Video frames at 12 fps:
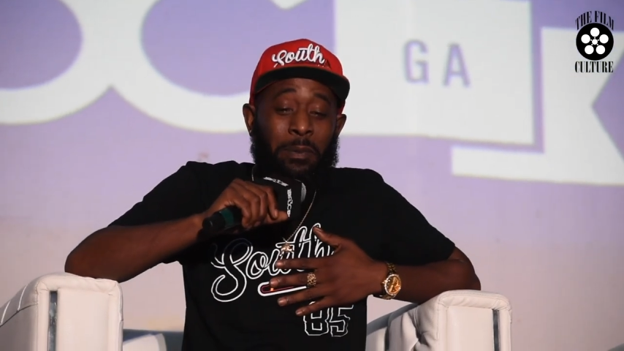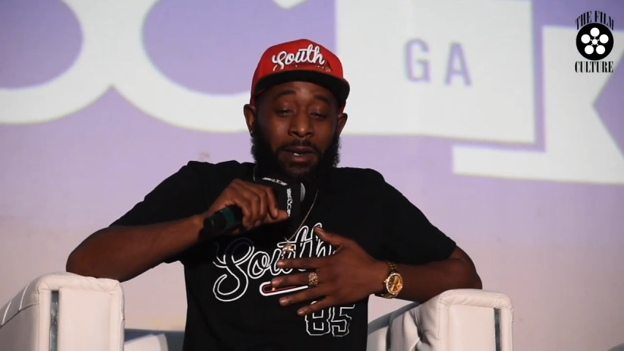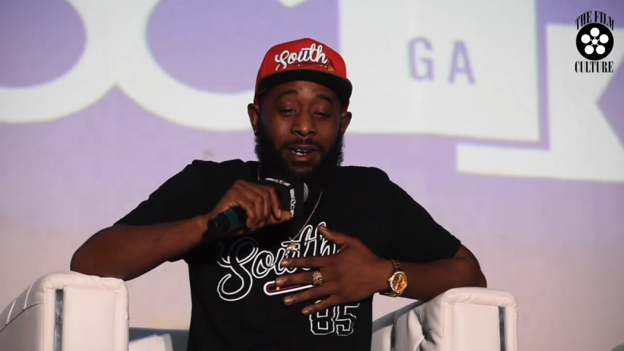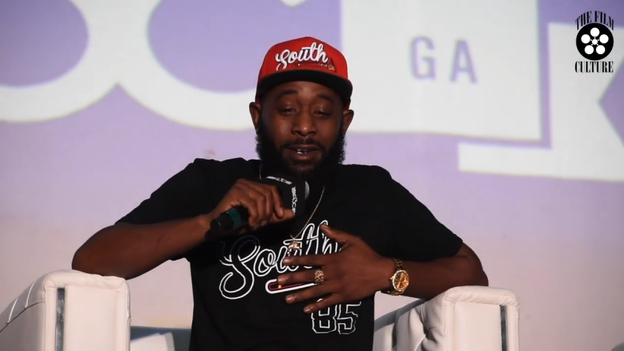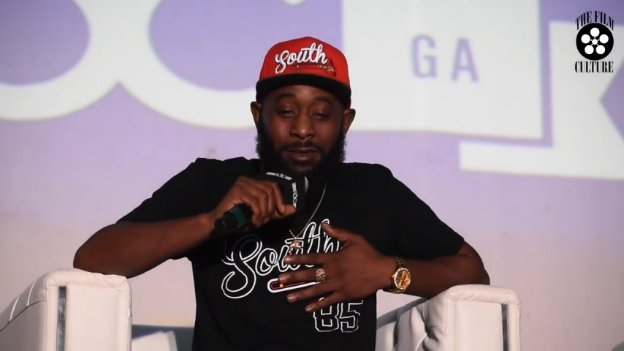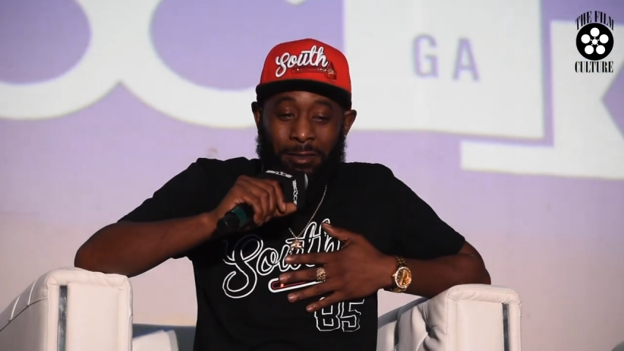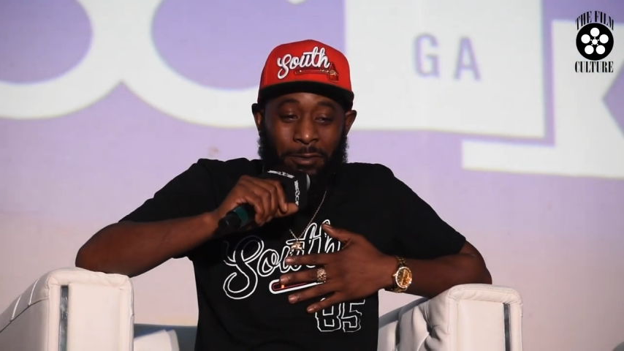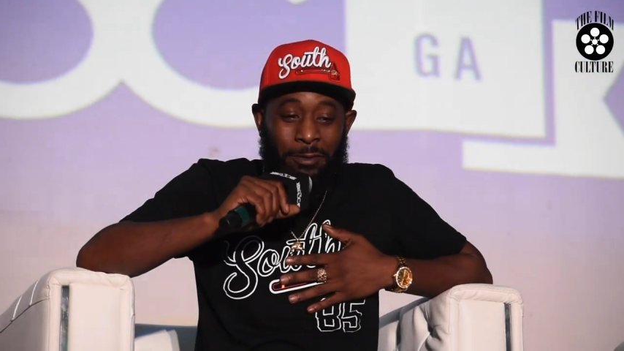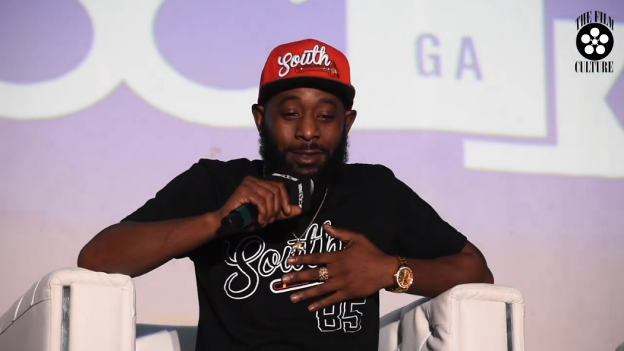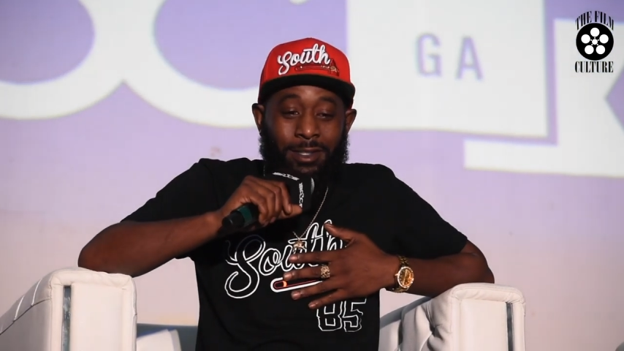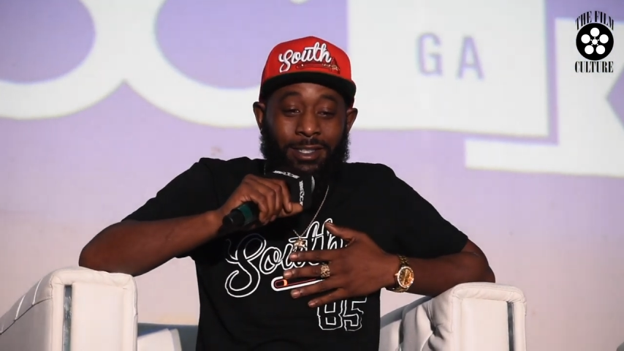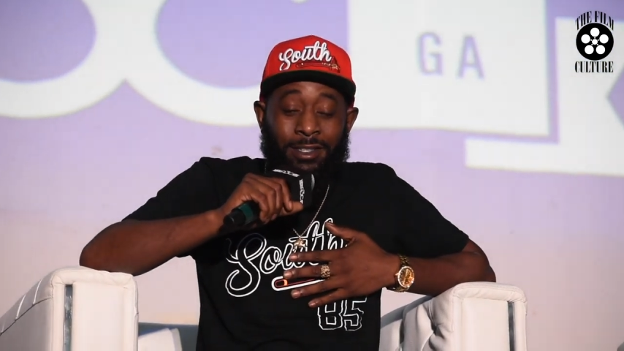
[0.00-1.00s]
prepared
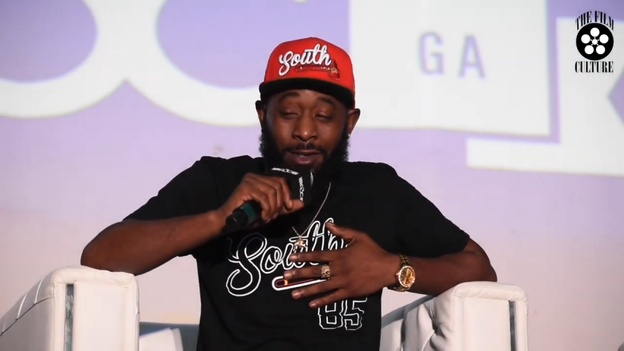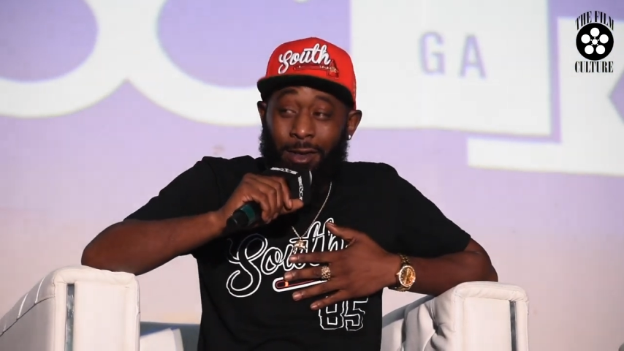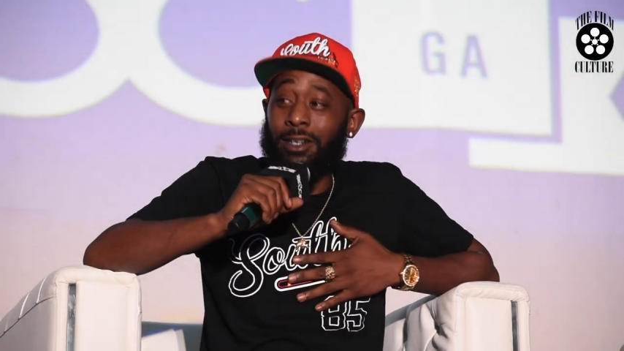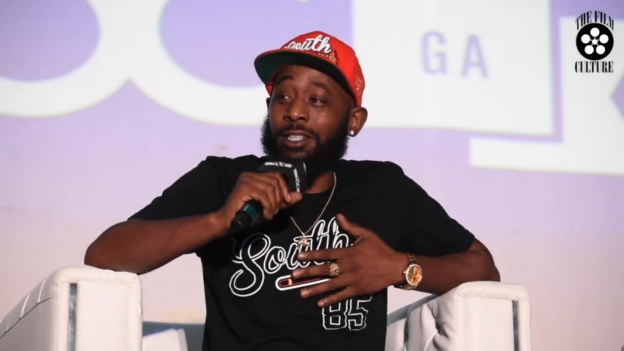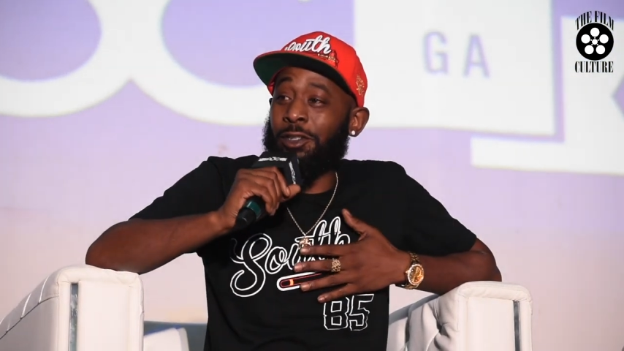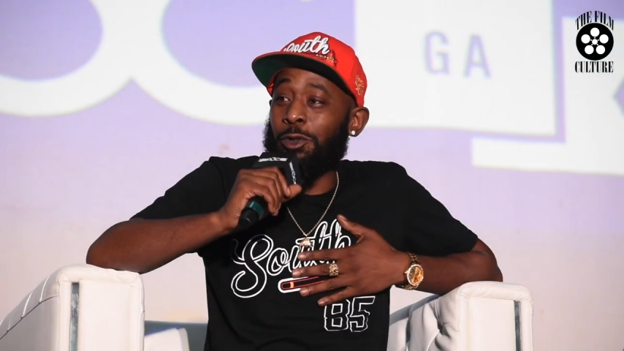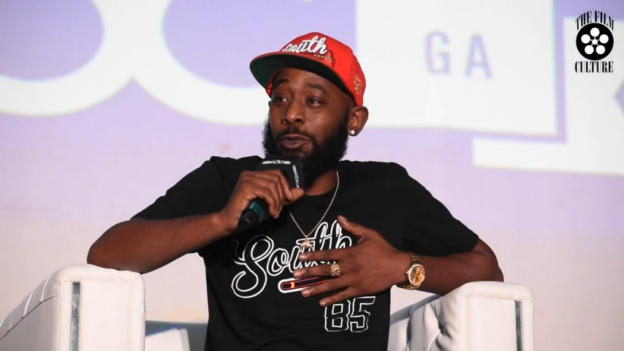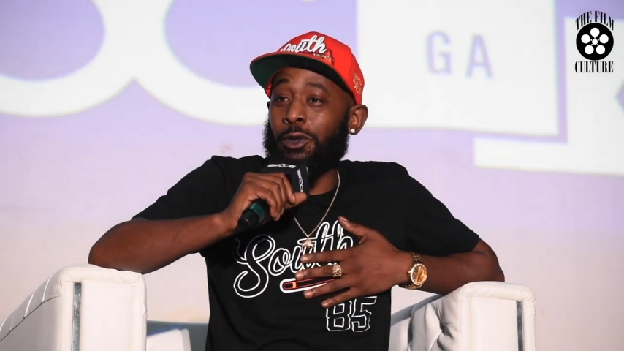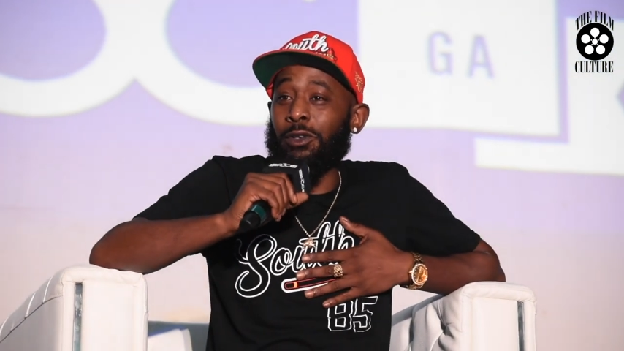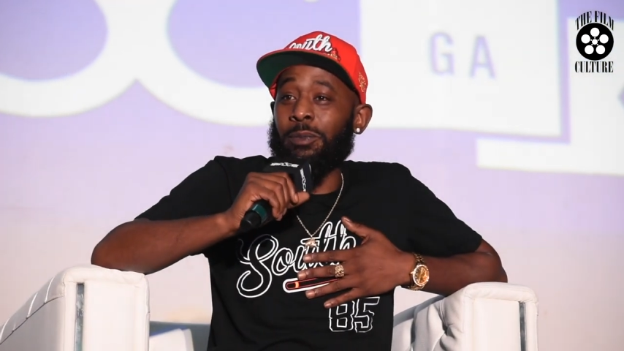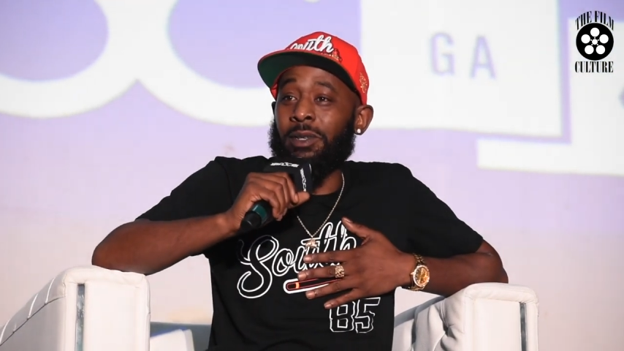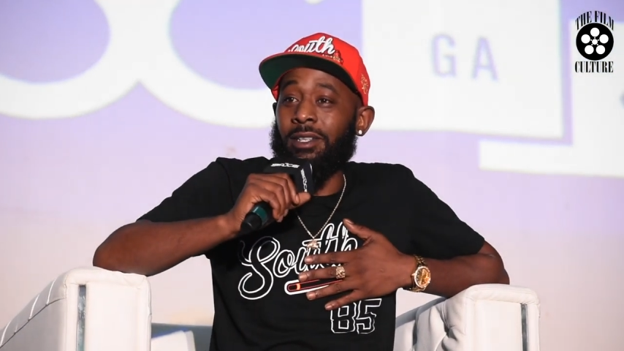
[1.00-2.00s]
for the star that you
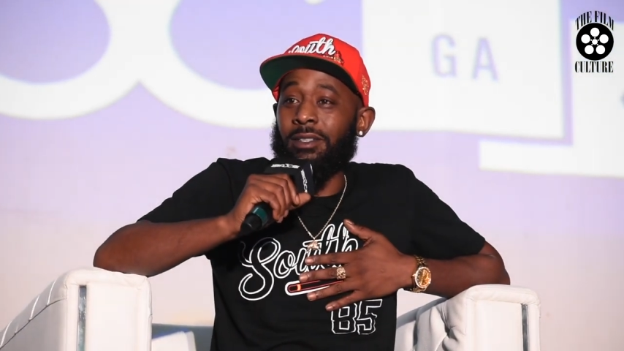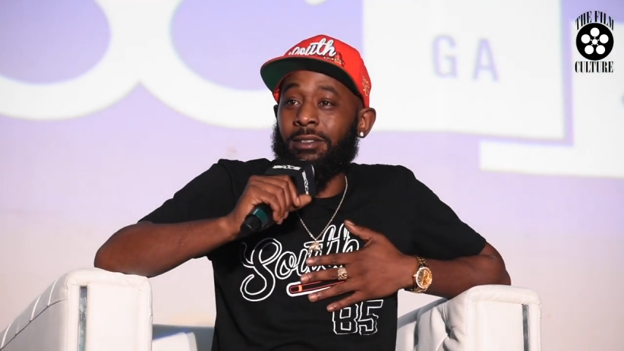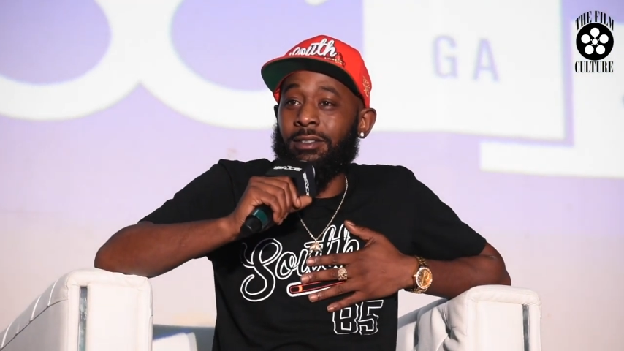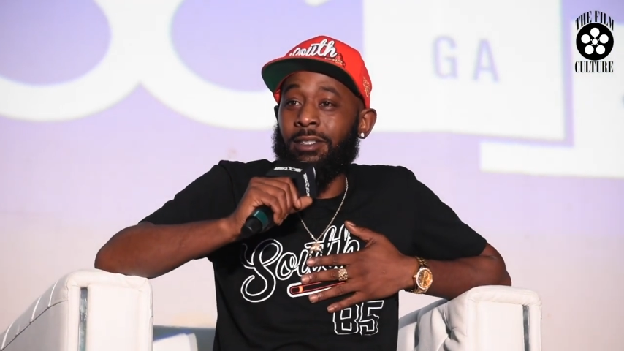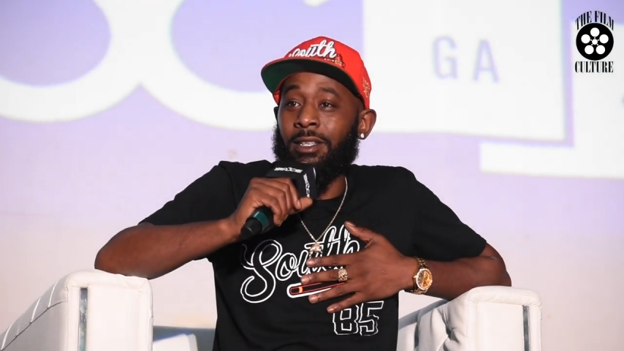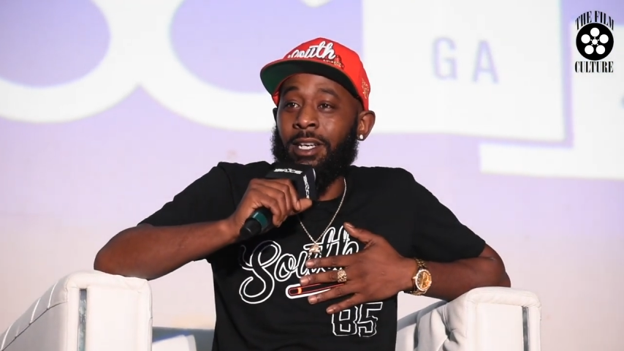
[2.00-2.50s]
want to be.